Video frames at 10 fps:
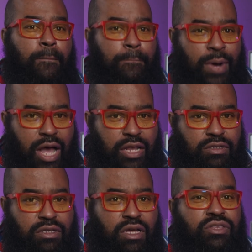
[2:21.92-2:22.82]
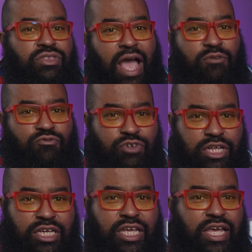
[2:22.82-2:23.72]
But that
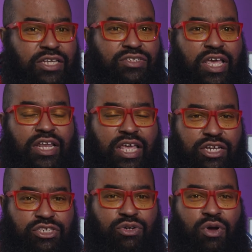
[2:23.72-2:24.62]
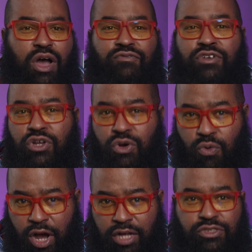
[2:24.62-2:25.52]
really is an issue of
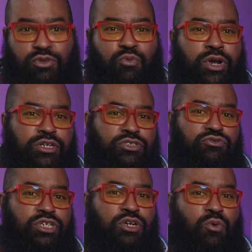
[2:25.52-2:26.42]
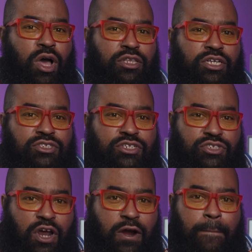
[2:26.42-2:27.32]
nuance where screen quality is
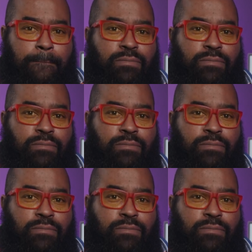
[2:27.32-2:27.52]
concerned.